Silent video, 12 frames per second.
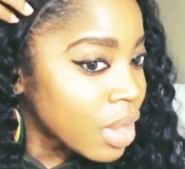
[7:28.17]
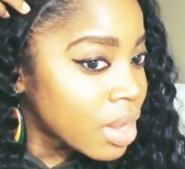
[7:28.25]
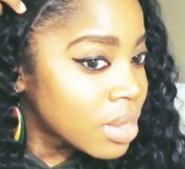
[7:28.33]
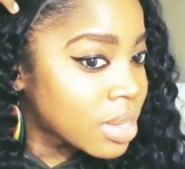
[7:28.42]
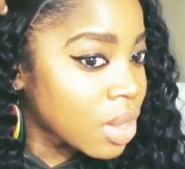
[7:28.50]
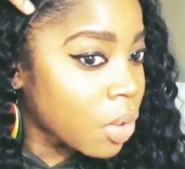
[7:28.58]

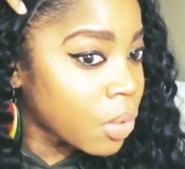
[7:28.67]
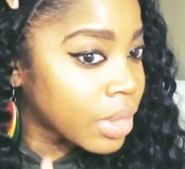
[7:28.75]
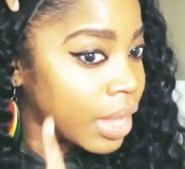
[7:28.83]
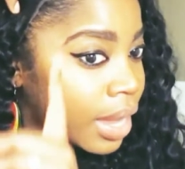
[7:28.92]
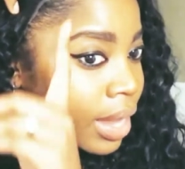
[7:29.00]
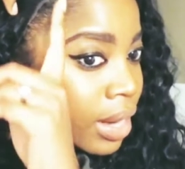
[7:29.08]
So
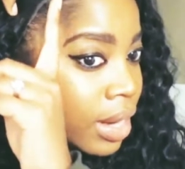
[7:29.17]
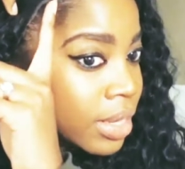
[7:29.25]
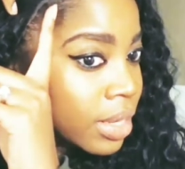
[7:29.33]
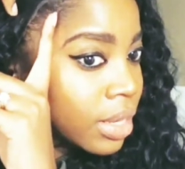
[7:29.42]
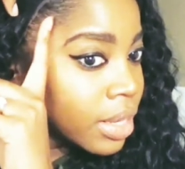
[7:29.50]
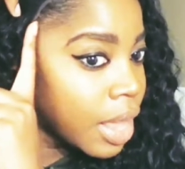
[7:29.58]
yeah, it
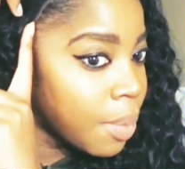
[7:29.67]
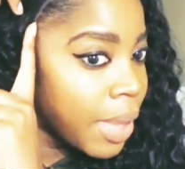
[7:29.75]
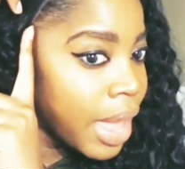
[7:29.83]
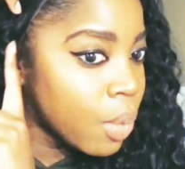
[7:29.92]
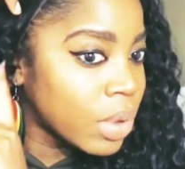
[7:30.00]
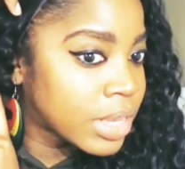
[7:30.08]
doesn't look that
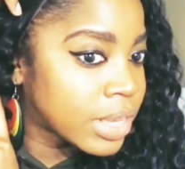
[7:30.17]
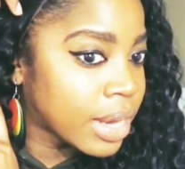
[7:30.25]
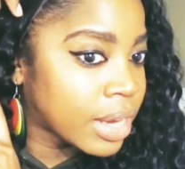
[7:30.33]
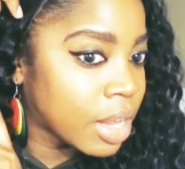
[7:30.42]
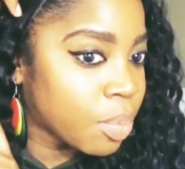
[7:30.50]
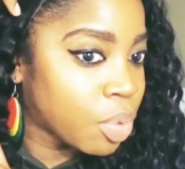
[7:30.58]
bad once
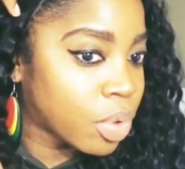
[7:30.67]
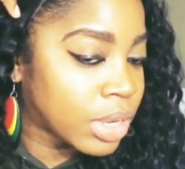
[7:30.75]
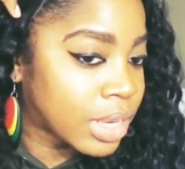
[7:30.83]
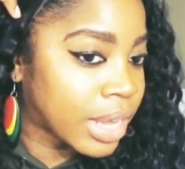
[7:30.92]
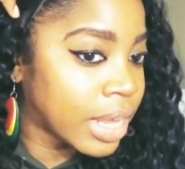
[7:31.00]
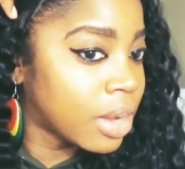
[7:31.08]
I did pull
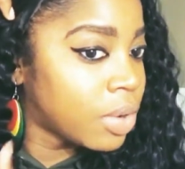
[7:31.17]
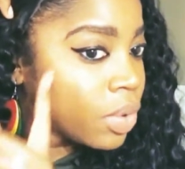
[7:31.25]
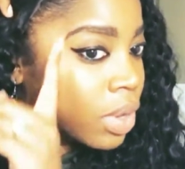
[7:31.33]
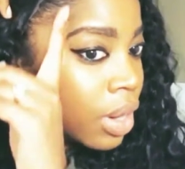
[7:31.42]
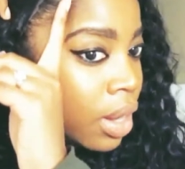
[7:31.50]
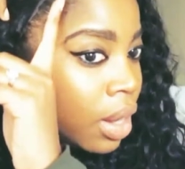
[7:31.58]
it
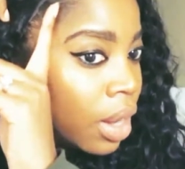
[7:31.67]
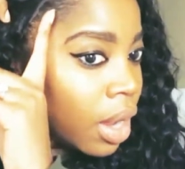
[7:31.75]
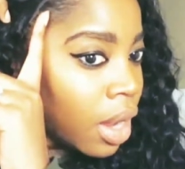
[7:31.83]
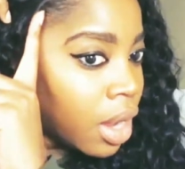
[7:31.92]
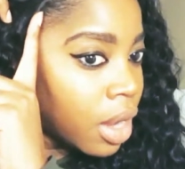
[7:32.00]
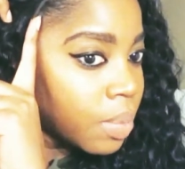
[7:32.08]
down.
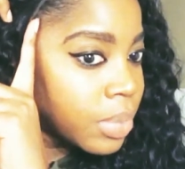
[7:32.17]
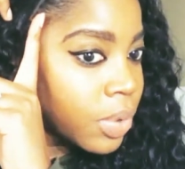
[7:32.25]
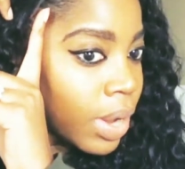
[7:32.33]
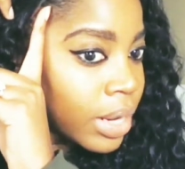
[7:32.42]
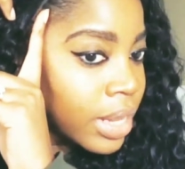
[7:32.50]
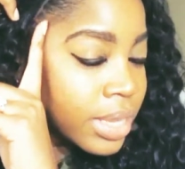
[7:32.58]

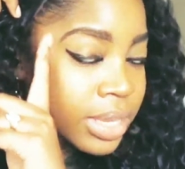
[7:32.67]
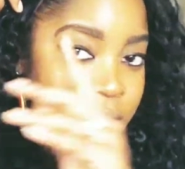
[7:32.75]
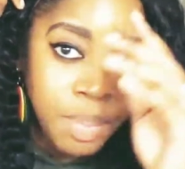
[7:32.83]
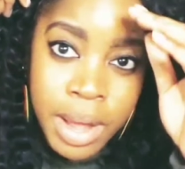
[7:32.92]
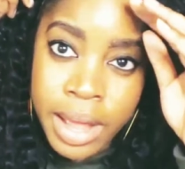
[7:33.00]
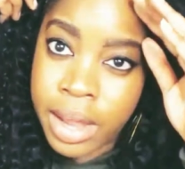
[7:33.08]
So I did
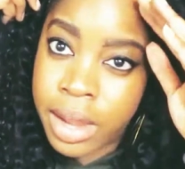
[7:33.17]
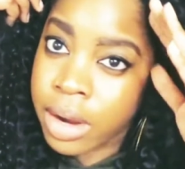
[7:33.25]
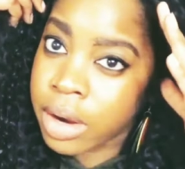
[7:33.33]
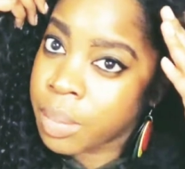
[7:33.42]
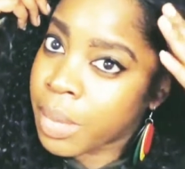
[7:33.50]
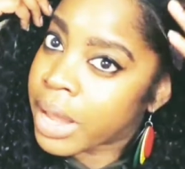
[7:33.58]
slick my
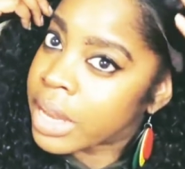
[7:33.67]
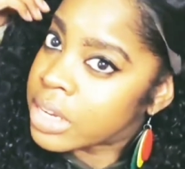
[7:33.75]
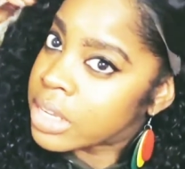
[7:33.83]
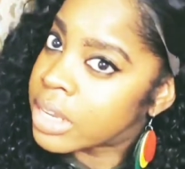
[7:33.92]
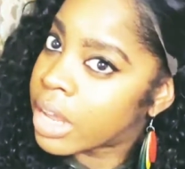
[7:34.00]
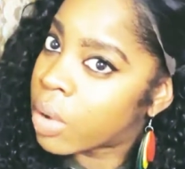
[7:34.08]
hair, my
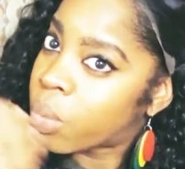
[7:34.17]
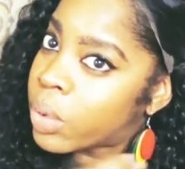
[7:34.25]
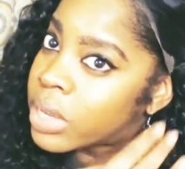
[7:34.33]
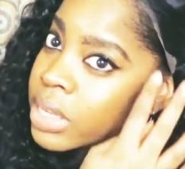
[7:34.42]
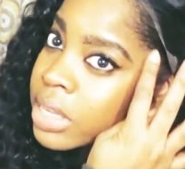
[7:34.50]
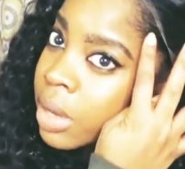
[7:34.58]
edges down
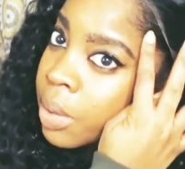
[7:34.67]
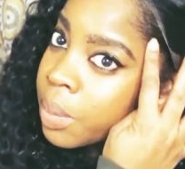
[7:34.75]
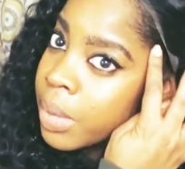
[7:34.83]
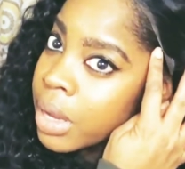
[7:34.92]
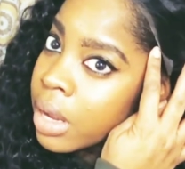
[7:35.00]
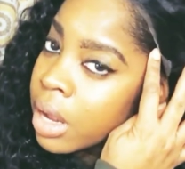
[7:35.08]
with
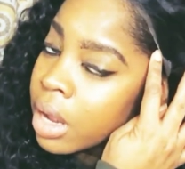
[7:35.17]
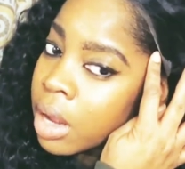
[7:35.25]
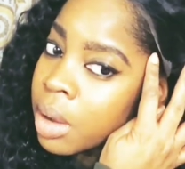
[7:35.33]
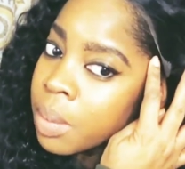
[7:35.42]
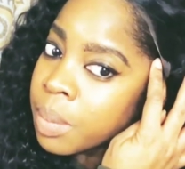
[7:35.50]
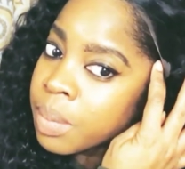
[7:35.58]
some
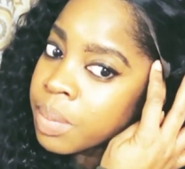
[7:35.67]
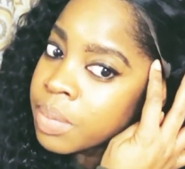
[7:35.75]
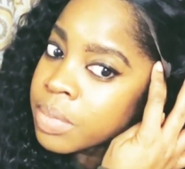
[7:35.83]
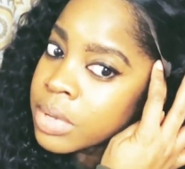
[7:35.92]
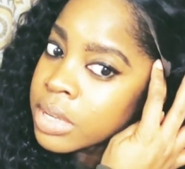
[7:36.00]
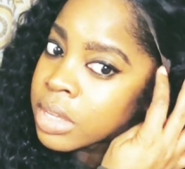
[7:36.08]

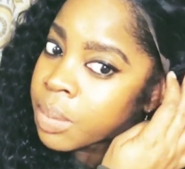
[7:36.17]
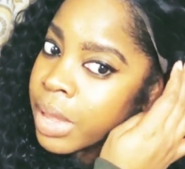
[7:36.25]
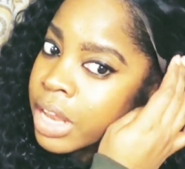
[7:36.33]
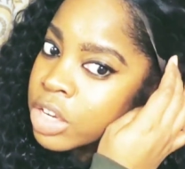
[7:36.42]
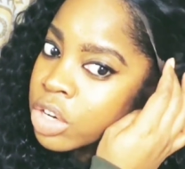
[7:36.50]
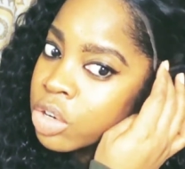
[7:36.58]

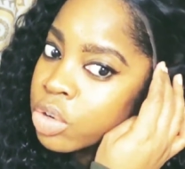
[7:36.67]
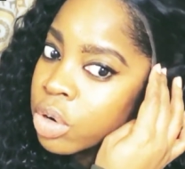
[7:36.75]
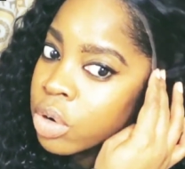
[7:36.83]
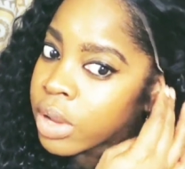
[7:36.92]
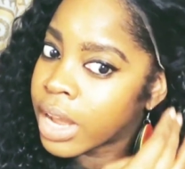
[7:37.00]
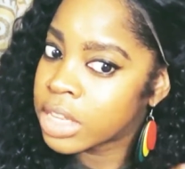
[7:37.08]
edge
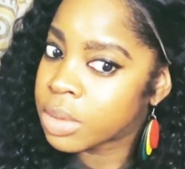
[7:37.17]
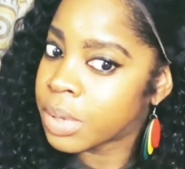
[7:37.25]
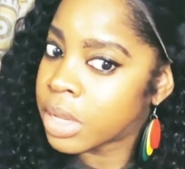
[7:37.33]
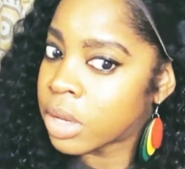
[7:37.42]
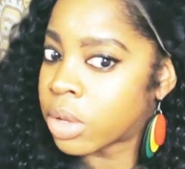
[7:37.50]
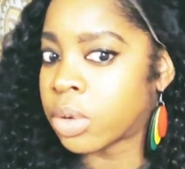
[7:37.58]
control, got to
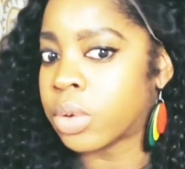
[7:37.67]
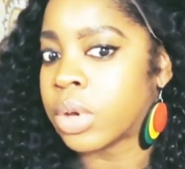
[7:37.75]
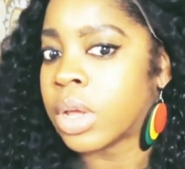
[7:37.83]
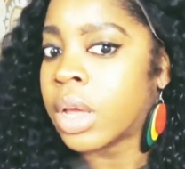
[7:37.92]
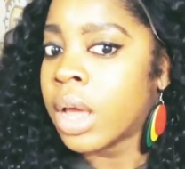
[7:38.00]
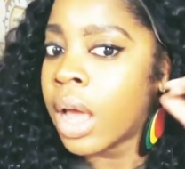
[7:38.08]
be glued.